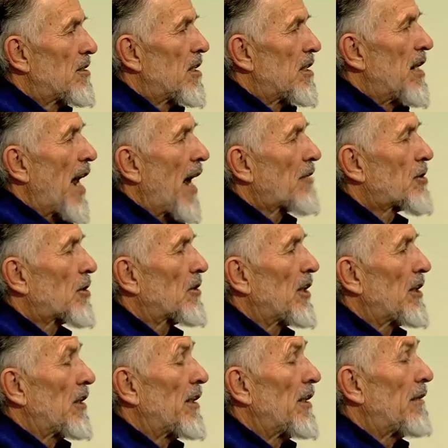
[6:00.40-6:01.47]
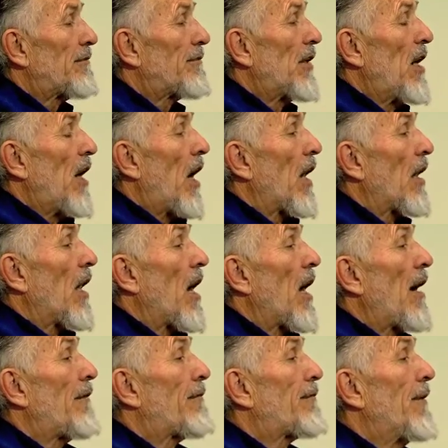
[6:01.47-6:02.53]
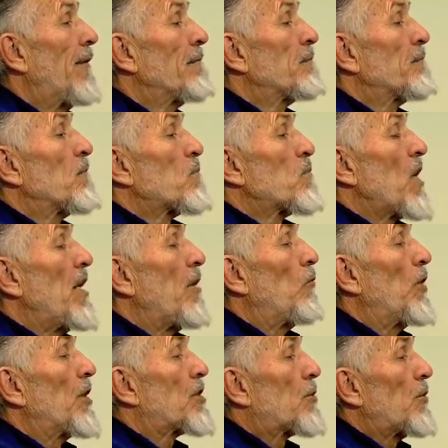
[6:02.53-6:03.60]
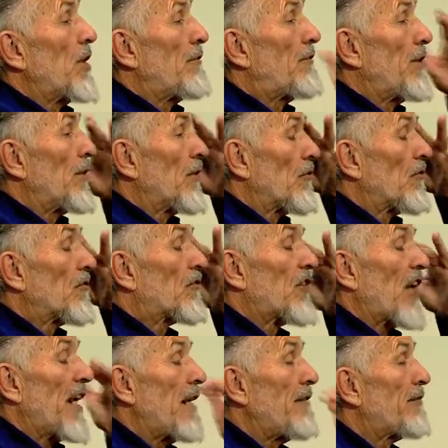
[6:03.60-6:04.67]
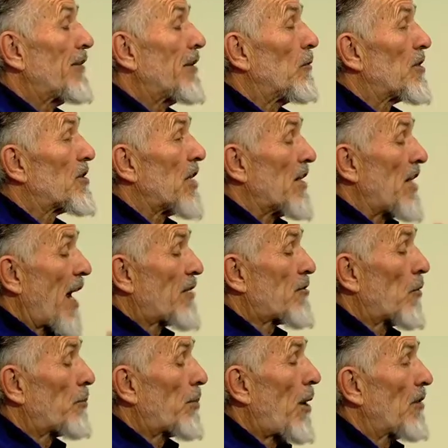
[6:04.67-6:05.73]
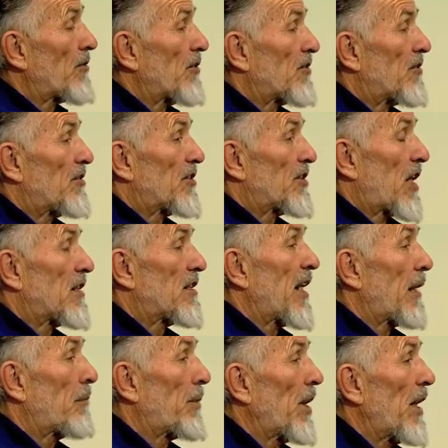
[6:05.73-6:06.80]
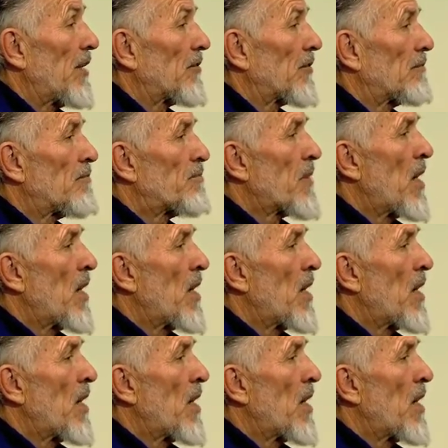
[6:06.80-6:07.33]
to naturally live a life in which we feel safe, in which the natural processes can take place.